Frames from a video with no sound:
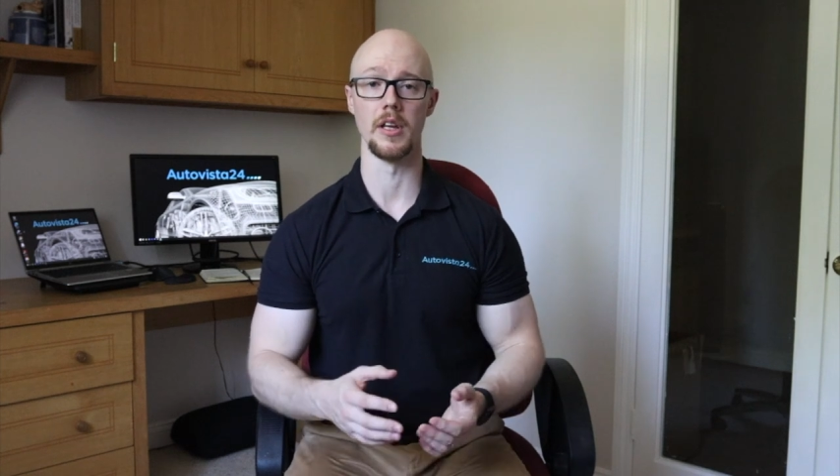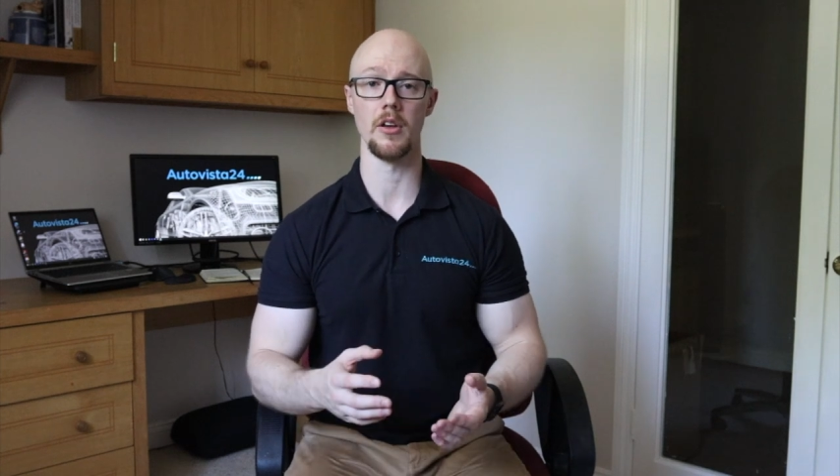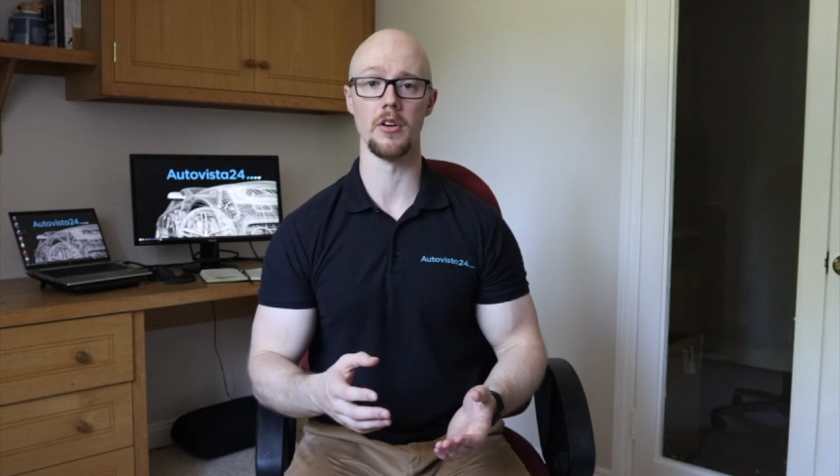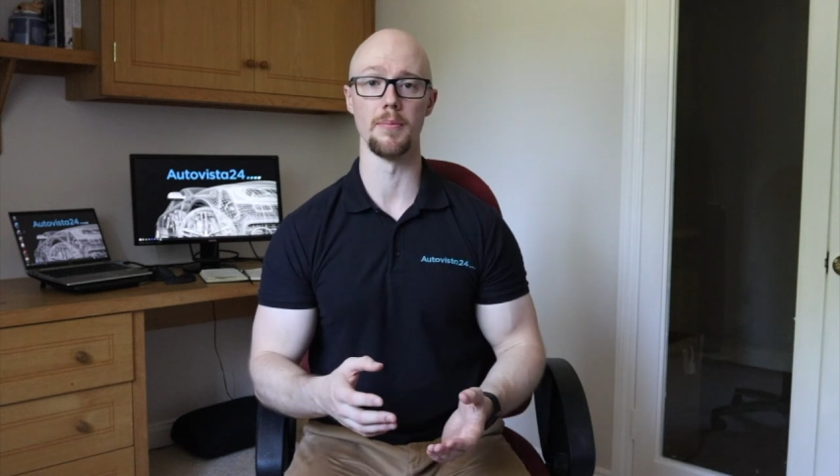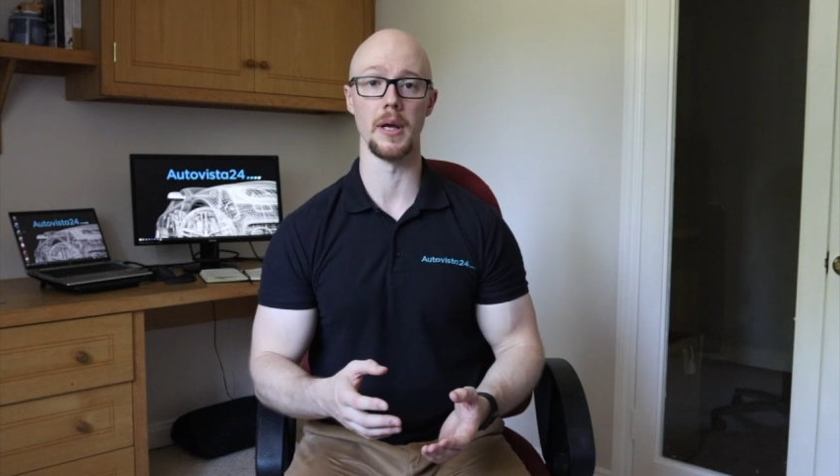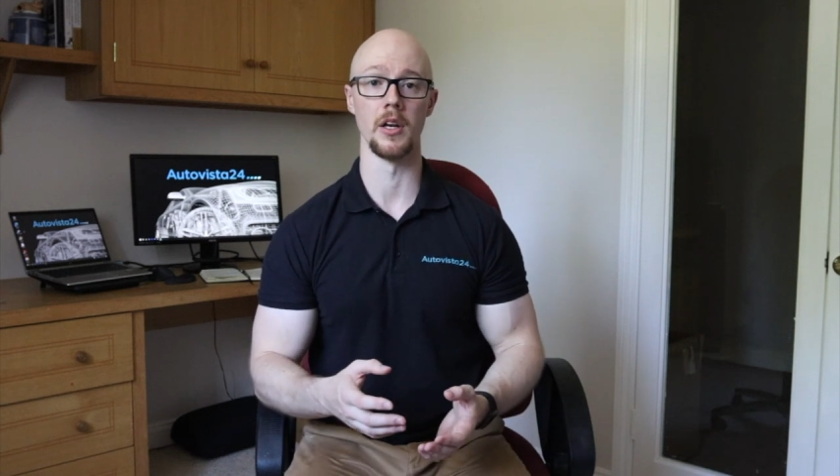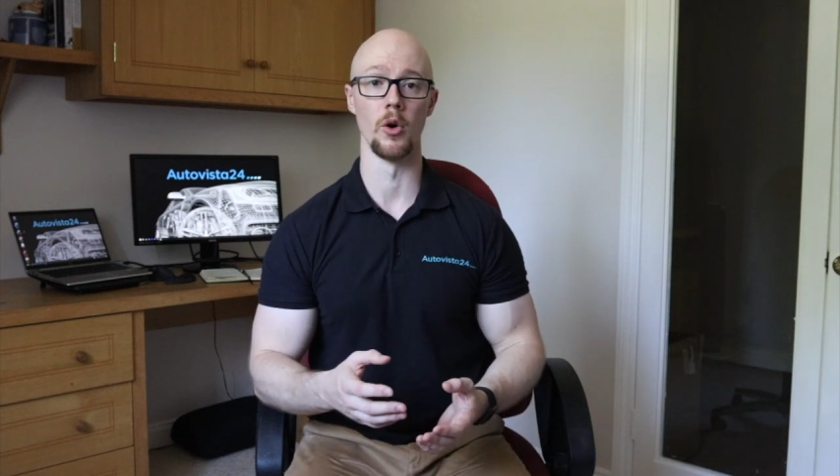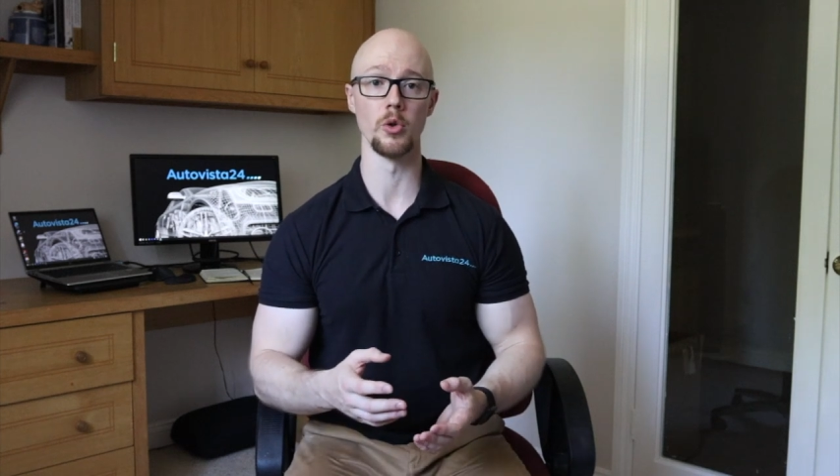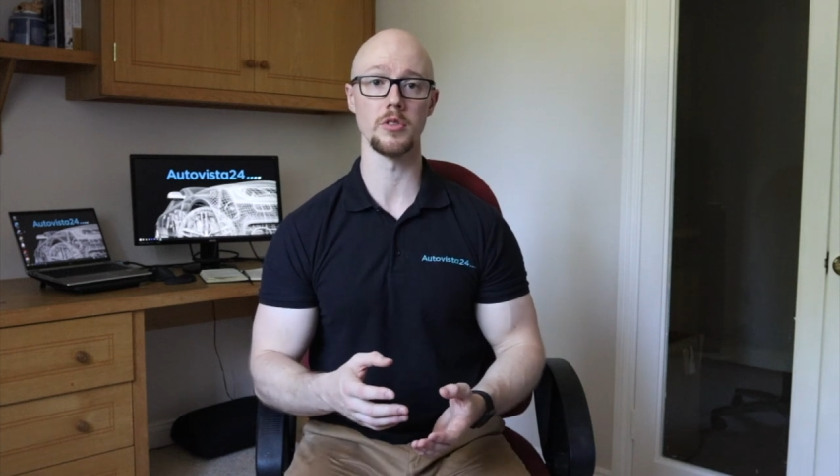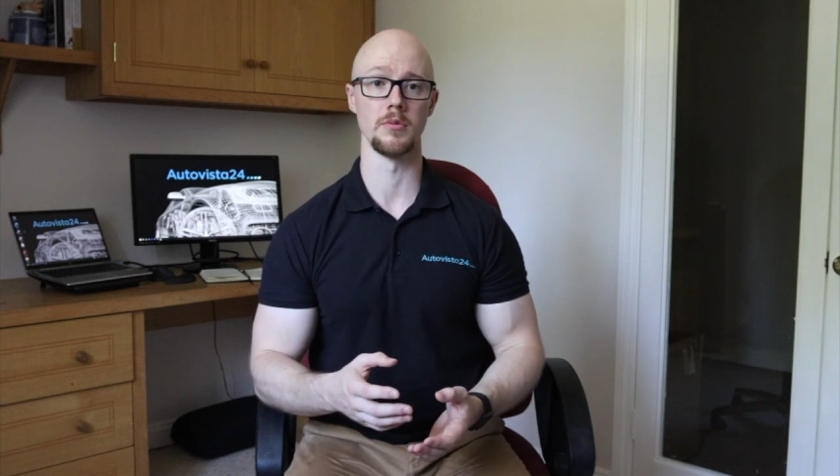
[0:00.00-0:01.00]
the European
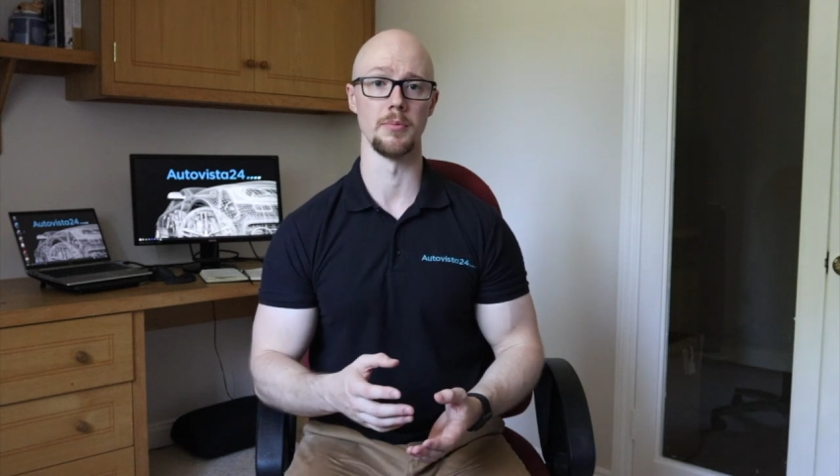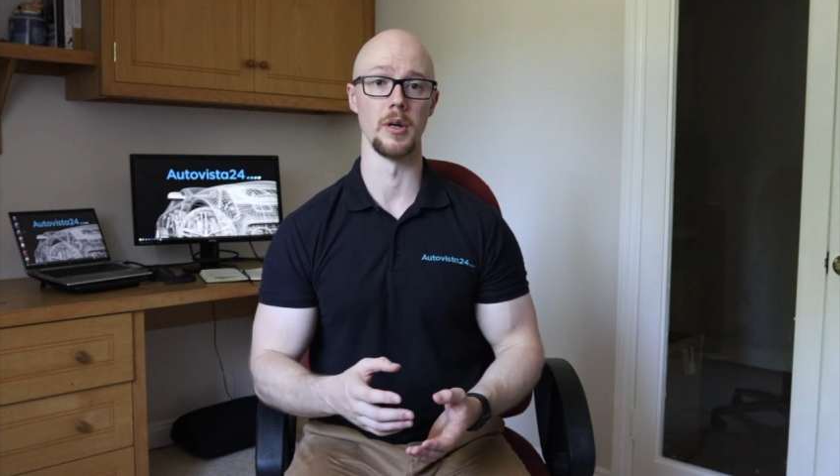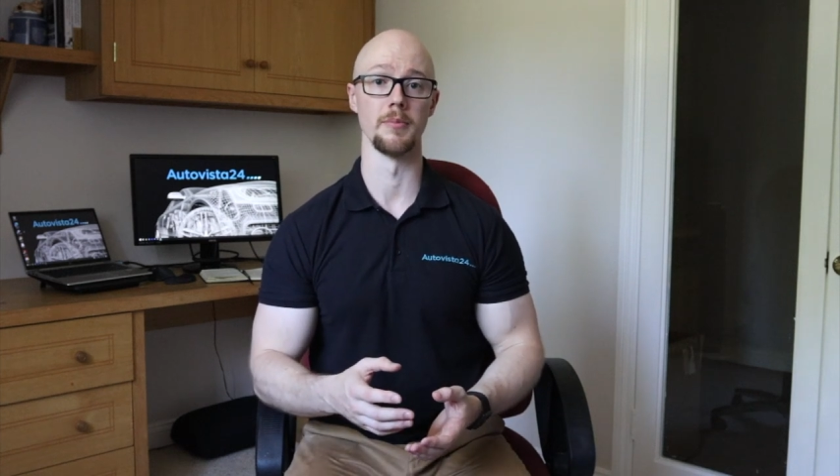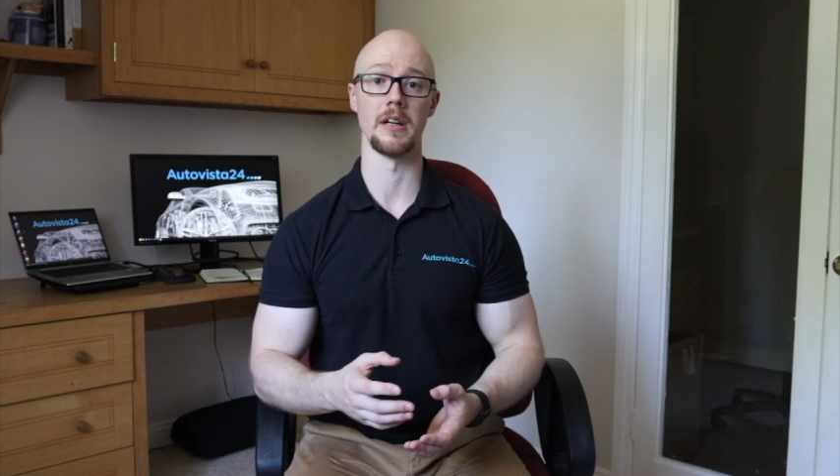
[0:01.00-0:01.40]
Automobile